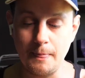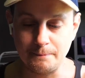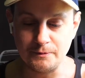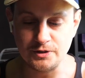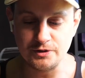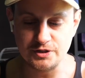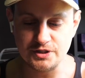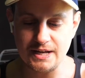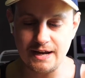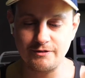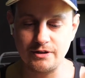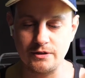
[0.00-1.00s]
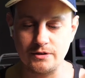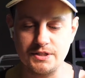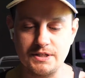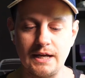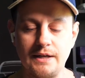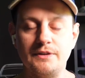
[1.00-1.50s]
you just have to
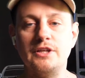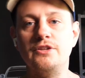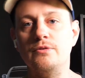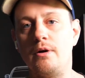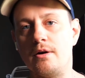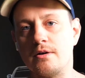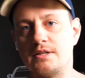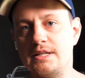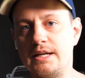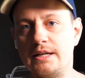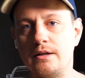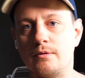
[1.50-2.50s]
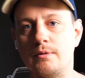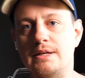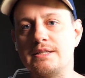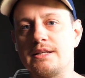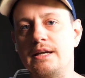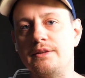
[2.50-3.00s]
understand that you are taking a
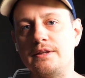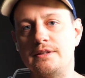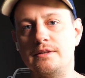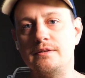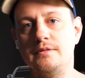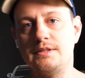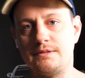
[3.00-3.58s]
risk, and that the